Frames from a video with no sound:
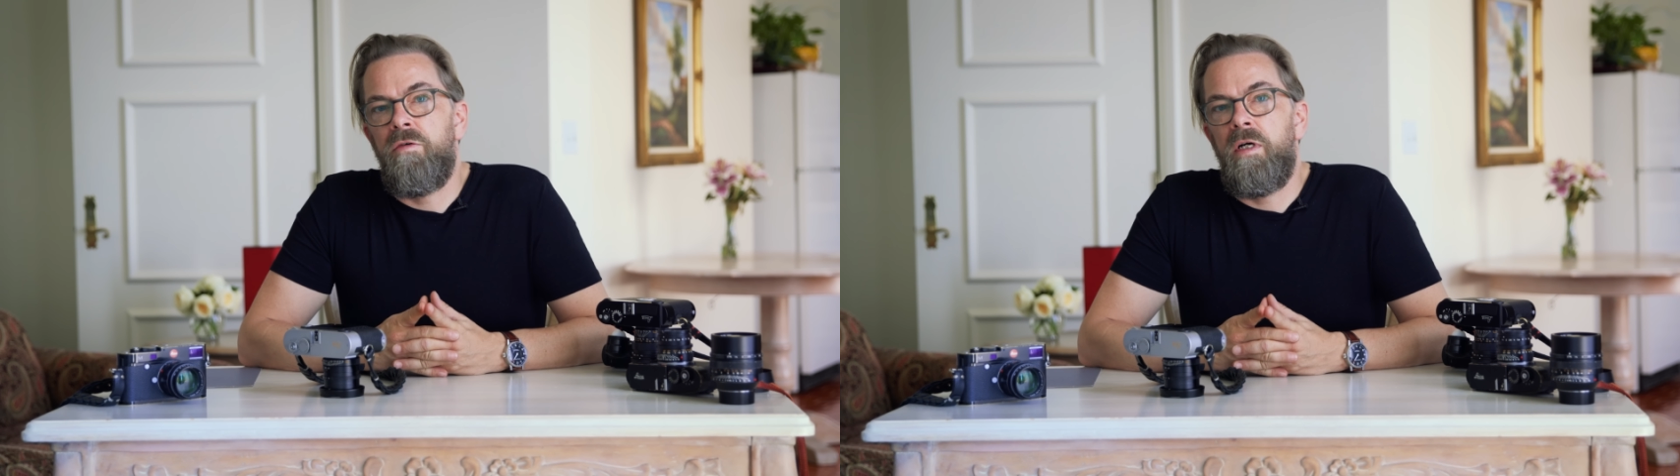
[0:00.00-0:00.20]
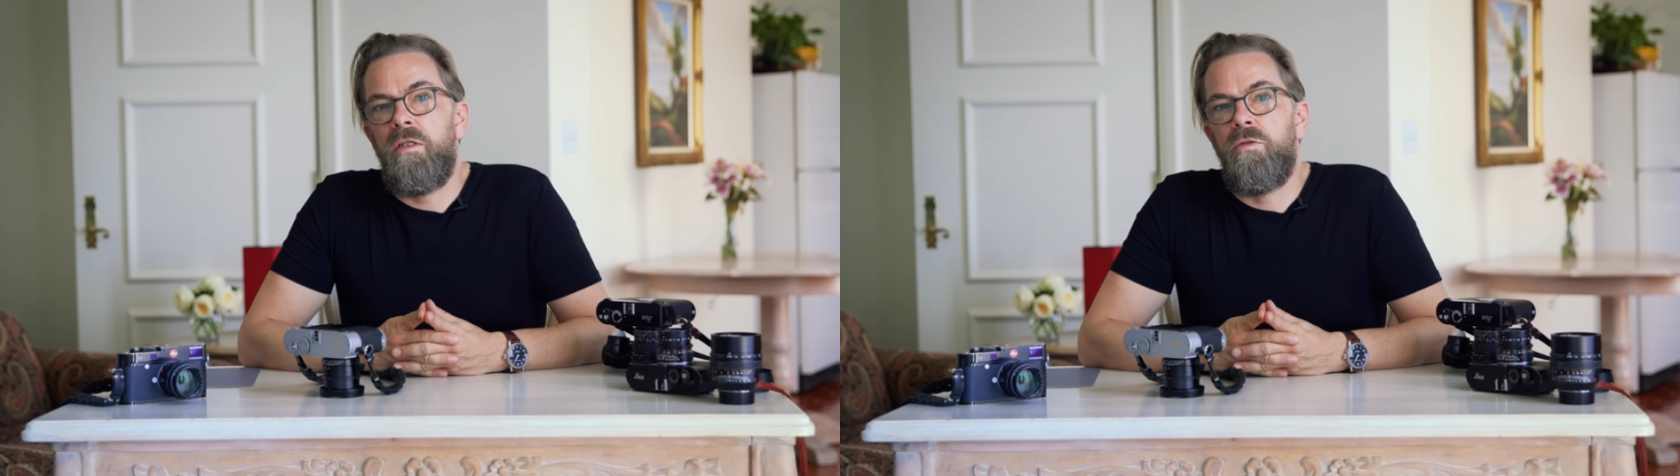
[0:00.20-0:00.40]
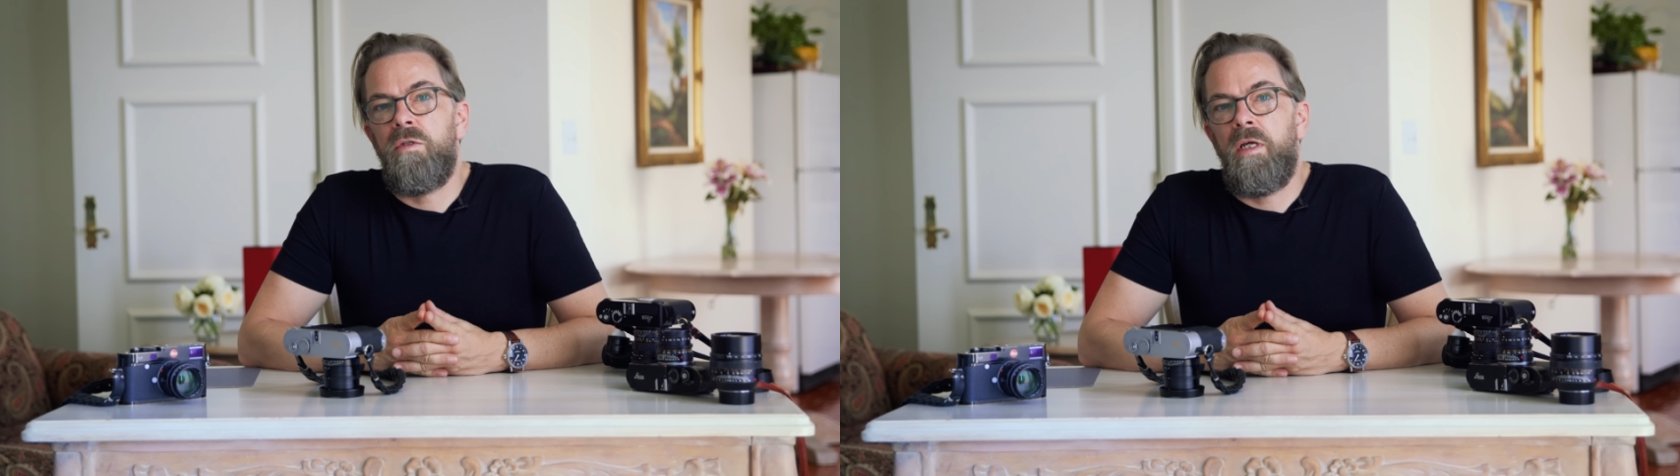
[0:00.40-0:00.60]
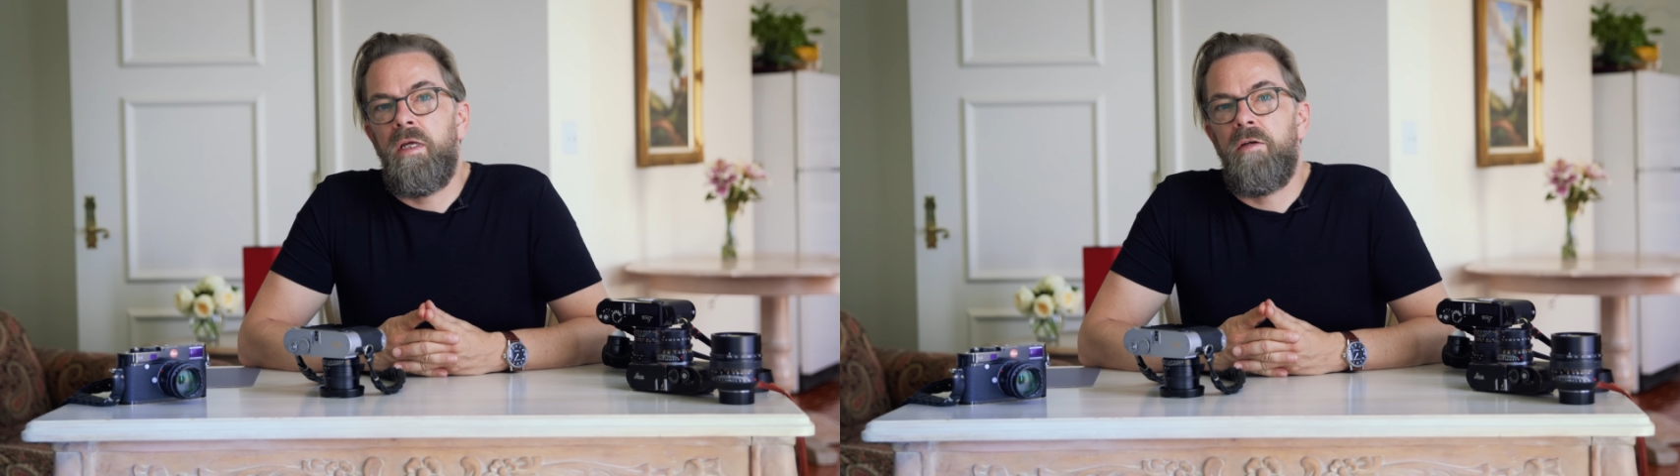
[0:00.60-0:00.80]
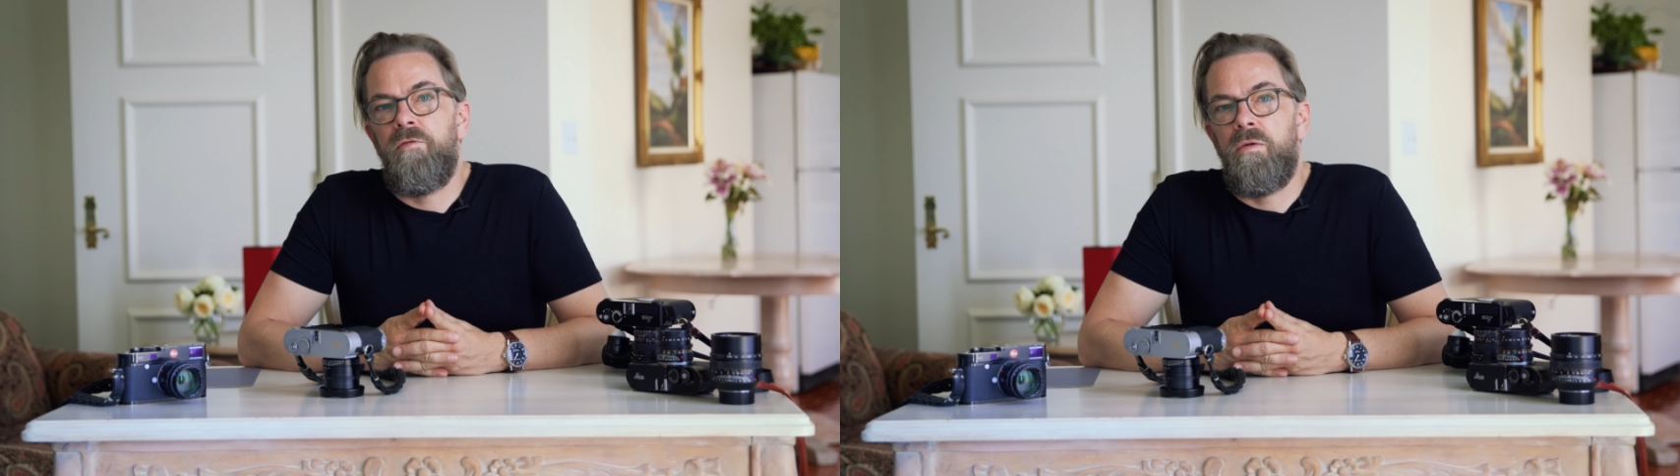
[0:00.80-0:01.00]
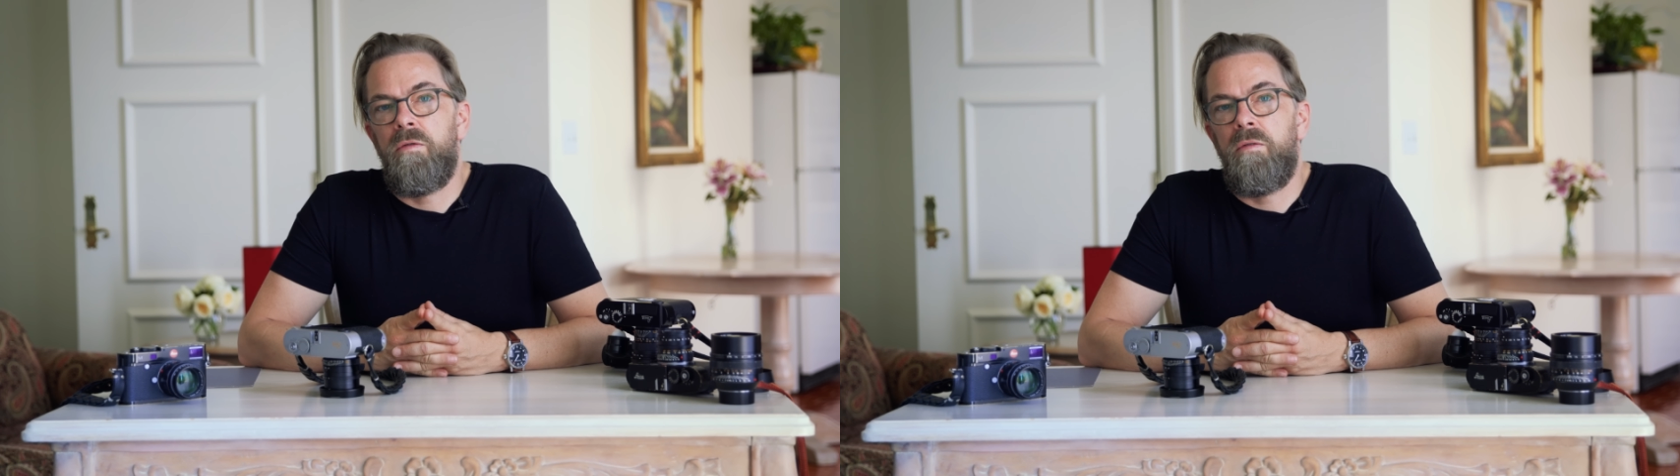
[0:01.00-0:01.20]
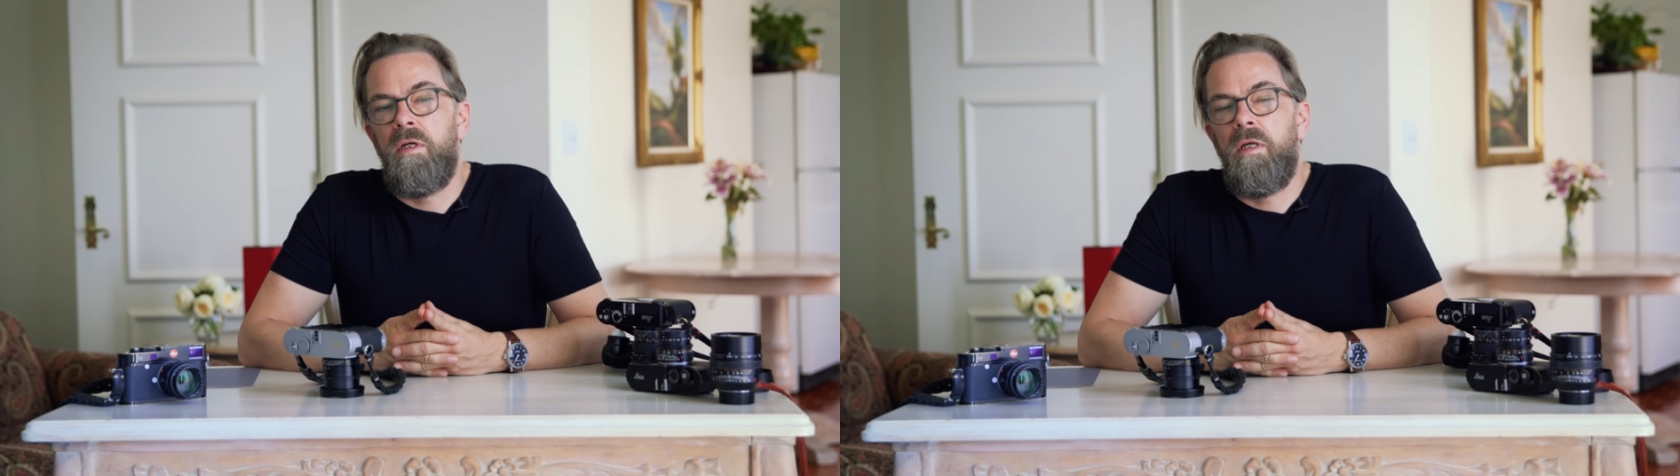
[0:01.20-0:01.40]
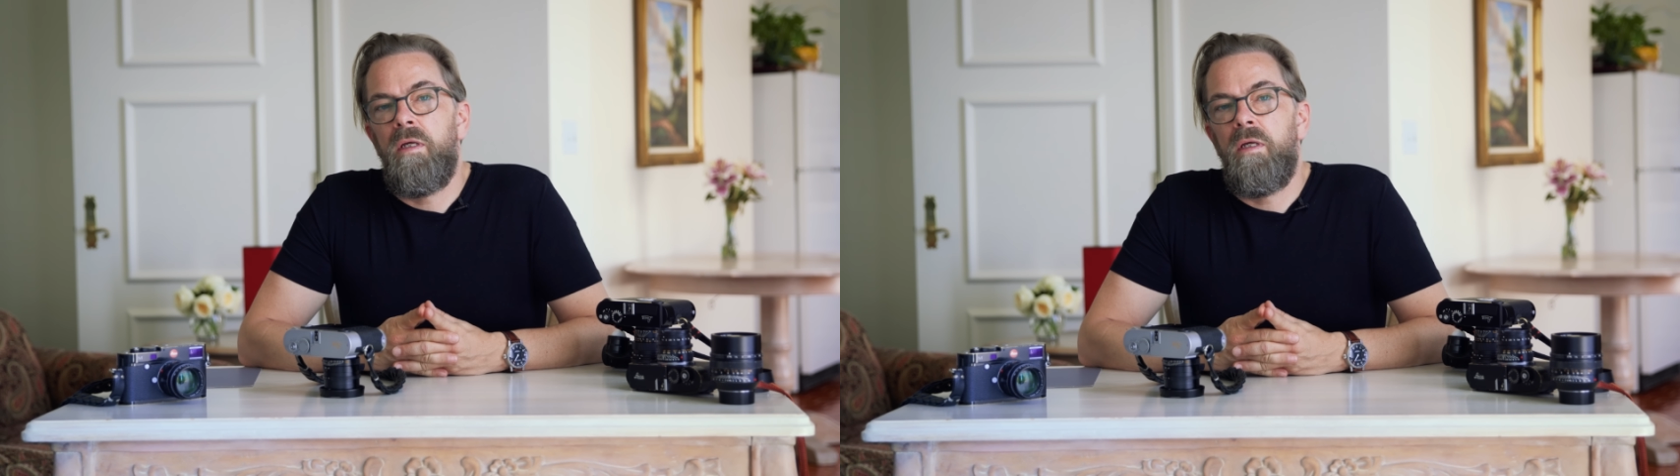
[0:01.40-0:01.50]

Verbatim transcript: tried to take a photo,